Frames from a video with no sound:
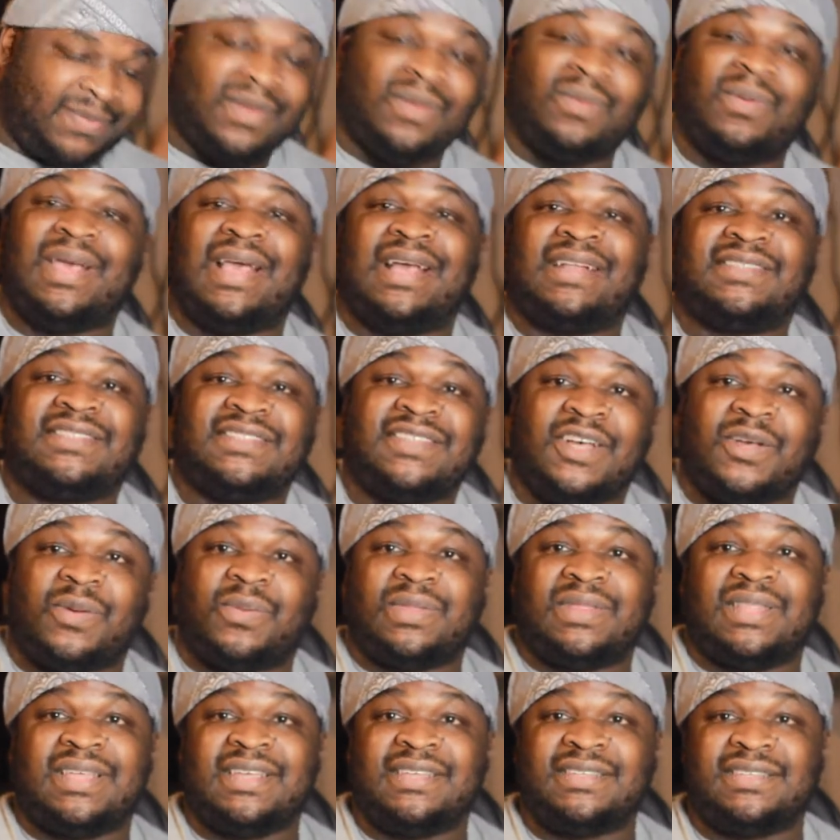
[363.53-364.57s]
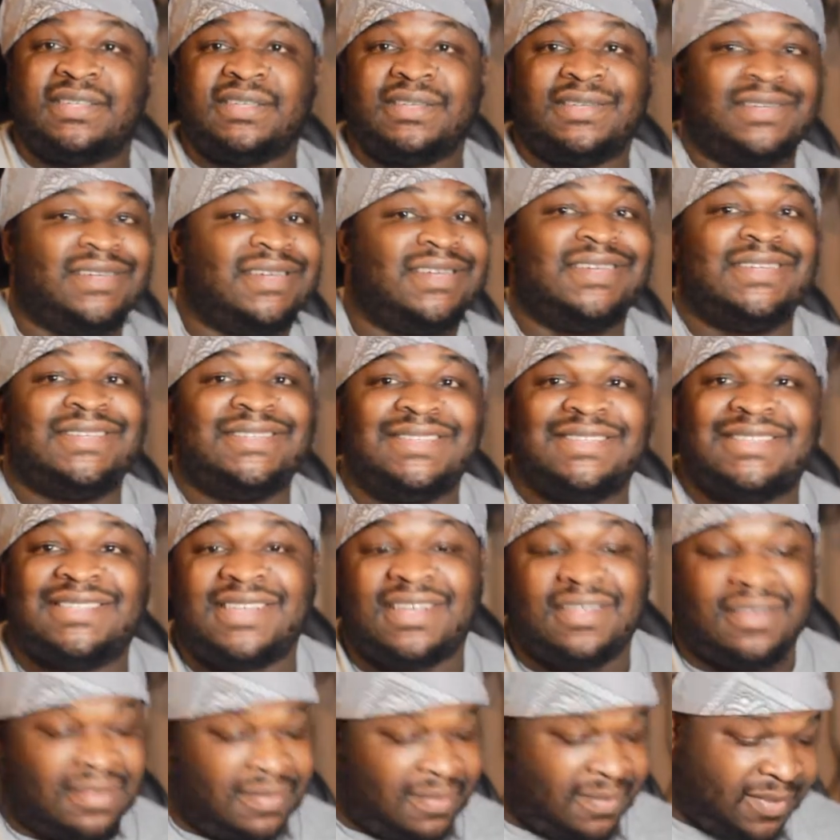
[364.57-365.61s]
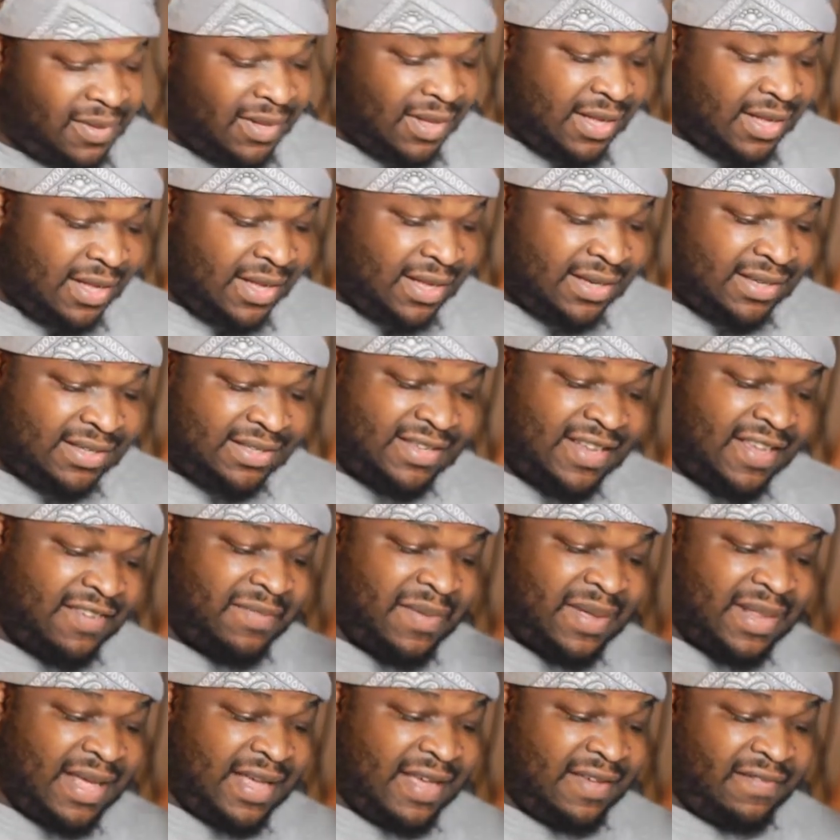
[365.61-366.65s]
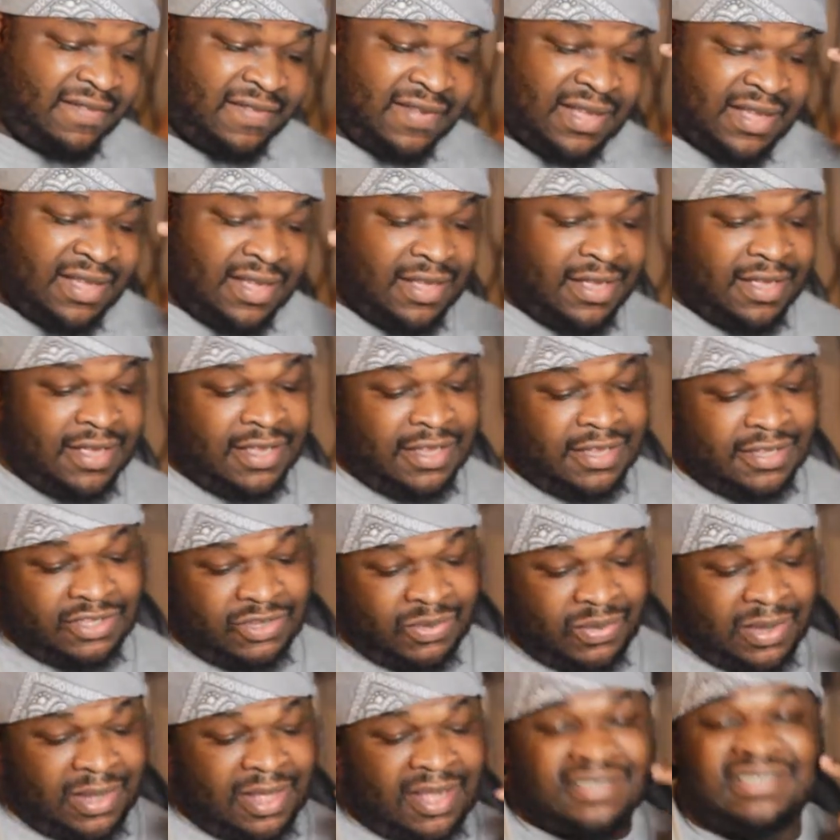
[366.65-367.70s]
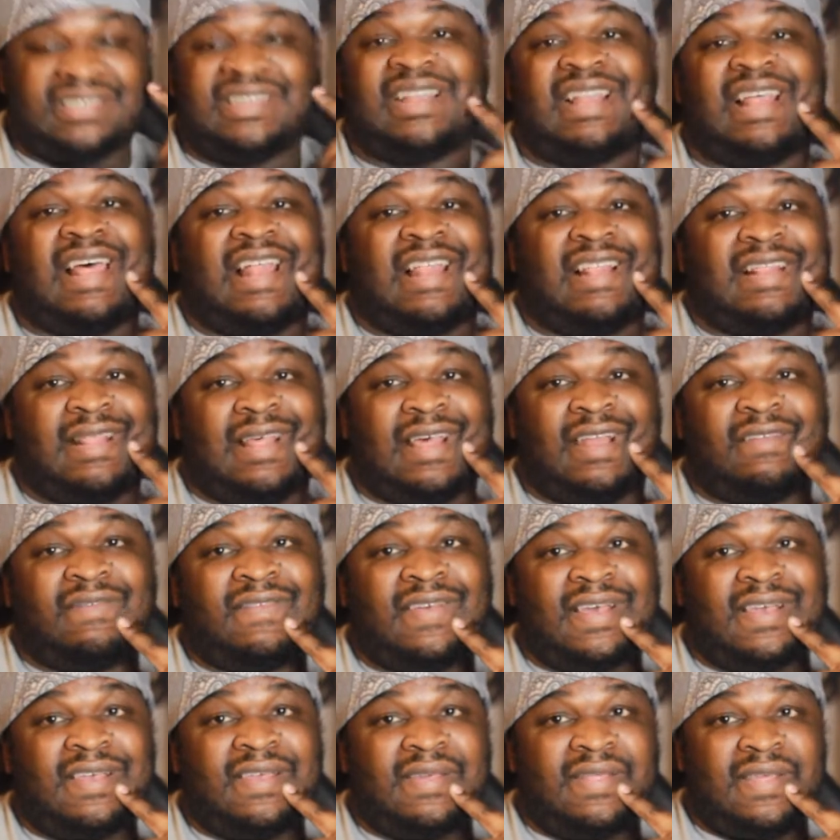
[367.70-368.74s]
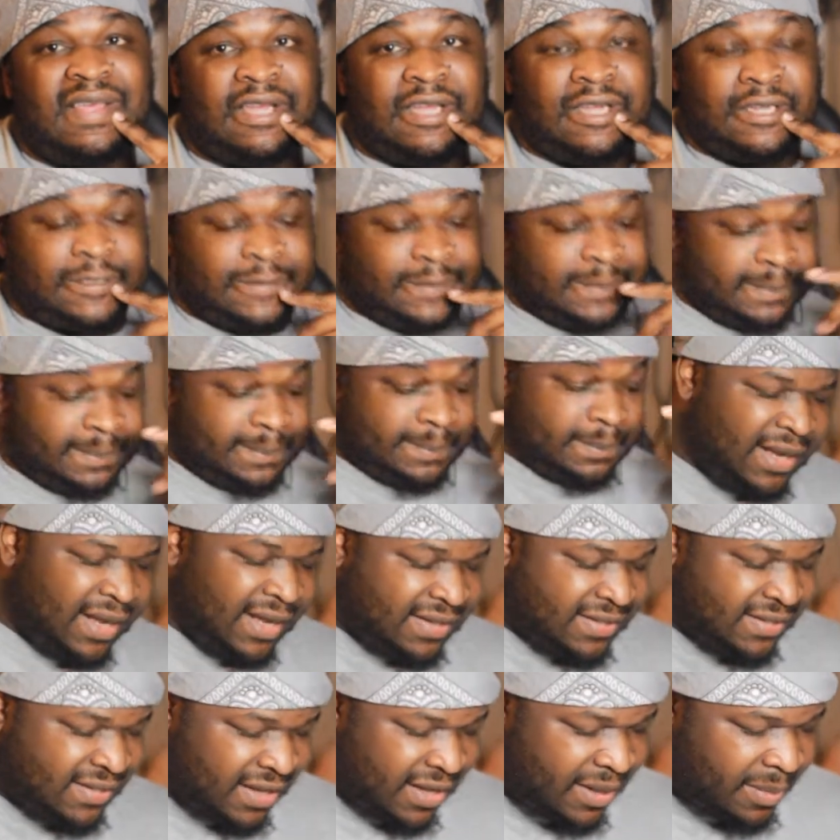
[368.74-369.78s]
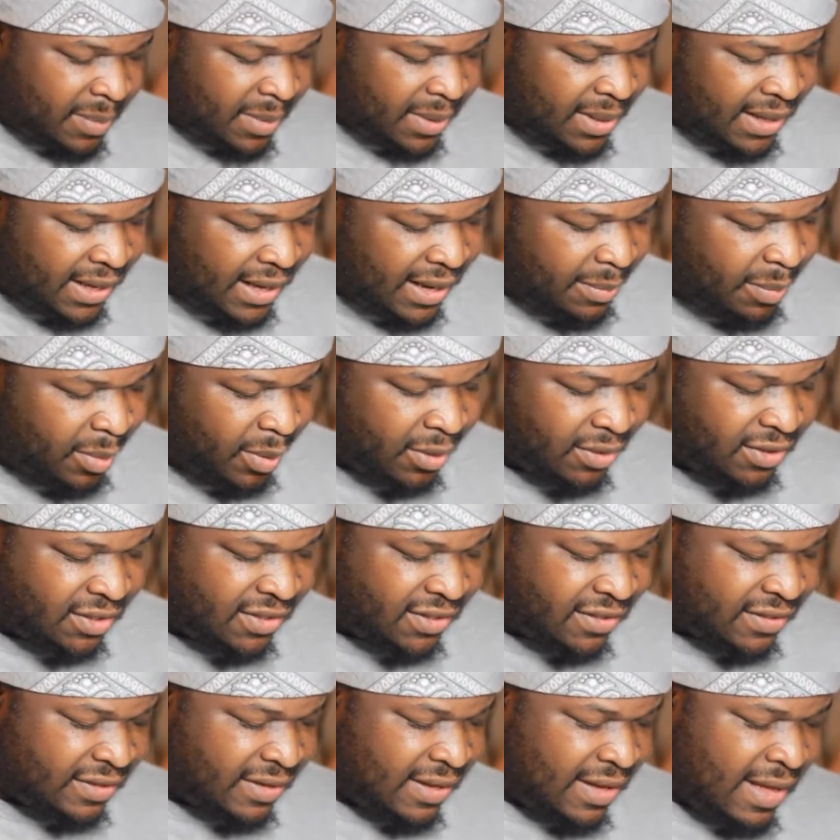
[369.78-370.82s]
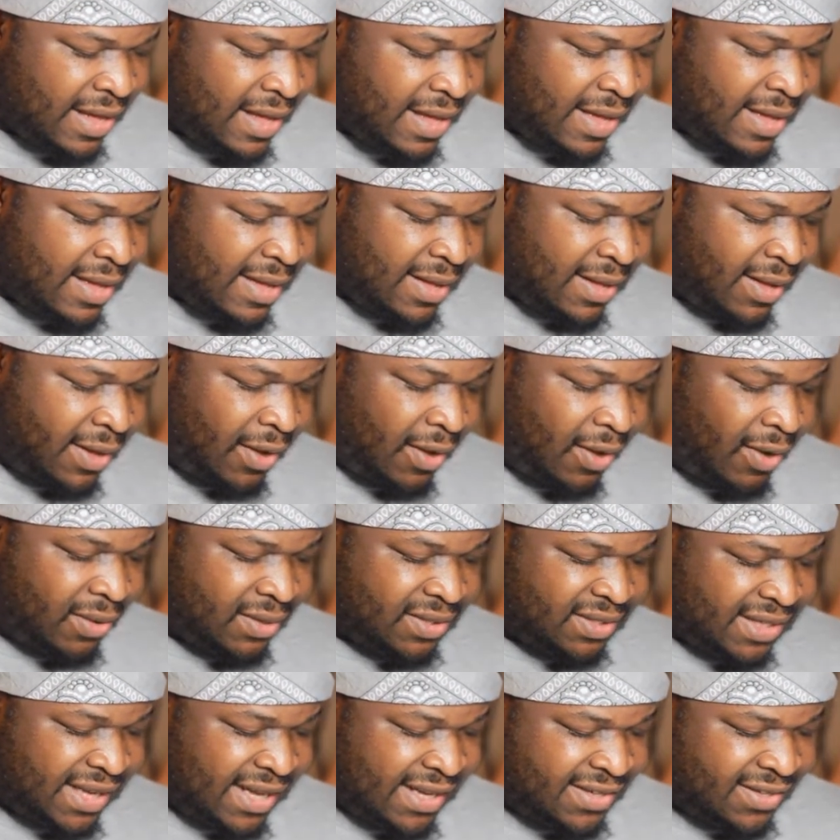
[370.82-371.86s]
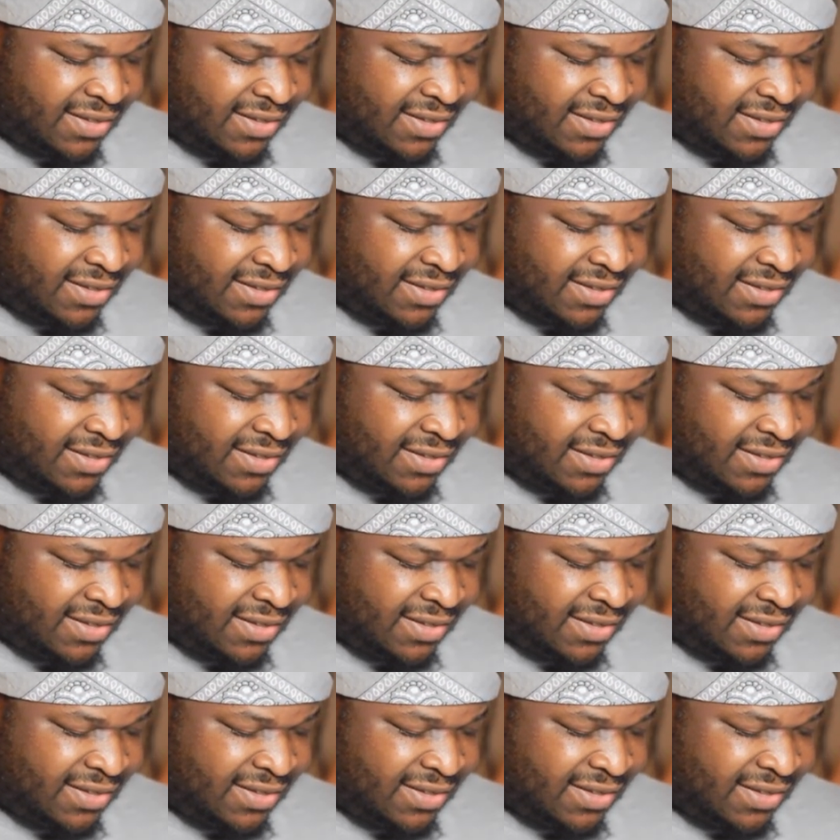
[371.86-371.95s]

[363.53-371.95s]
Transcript: we got stuck with these and couldn't sell them to save my life. So we lost a lot of value there. Next up, I purchased all size